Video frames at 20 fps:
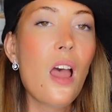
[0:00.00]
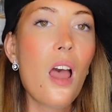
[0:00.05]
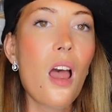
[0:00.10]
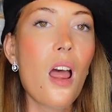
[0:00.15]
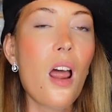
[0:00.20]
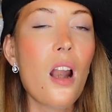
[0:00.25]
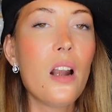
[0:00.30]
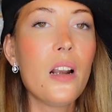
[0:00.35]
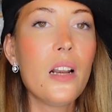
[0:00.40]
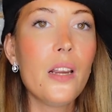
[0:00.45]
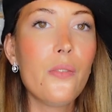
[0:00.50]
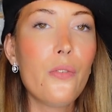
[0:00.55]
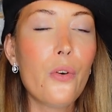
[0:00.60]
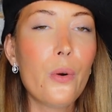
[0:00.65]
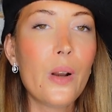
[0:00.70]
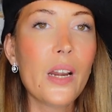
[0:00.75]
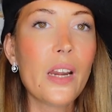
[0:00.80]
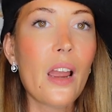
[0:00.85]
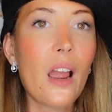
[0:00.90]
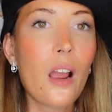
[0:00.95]

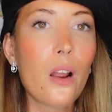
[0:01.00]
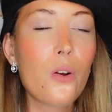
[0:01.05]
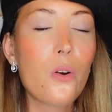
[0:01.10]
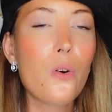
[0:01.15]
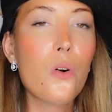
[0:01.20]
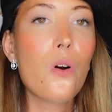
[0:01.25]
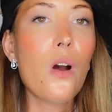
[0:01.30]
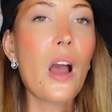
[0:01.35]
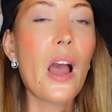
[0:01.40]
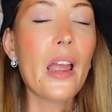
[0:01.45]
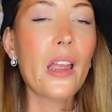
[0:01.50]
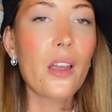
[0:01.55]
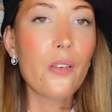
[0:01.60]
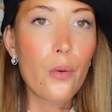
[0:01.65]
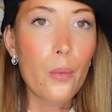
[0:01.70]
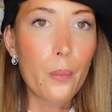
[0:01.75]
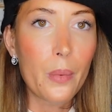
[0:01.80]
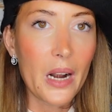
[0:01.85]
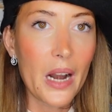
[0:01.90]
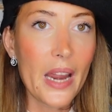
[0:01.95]
Livery cargo. I
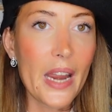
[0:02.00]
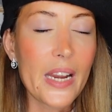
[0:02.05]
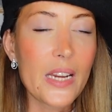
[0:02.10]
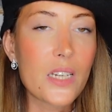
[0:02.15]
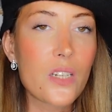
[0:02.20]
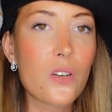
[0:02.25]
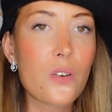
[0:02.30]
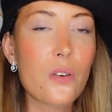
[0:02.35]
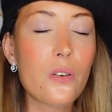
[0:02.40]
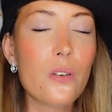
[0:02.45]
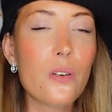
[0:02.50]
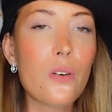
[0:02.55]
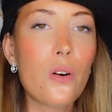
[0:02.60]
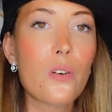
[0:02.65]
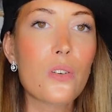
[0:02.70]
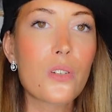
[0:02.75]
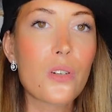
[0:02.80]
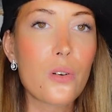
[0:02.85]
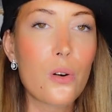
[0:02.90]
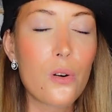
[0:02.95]
have a blazer,
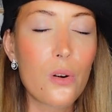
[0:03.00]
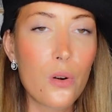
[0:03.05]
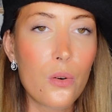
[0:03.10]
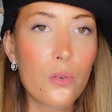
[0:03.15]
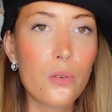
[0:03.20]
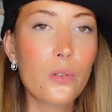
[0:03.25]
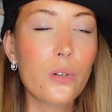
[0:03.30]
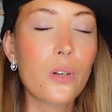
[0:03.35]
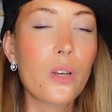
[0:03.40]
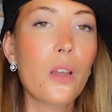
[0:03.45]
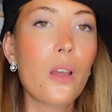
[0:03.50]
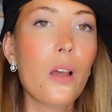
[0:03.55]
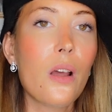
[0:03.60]
also long,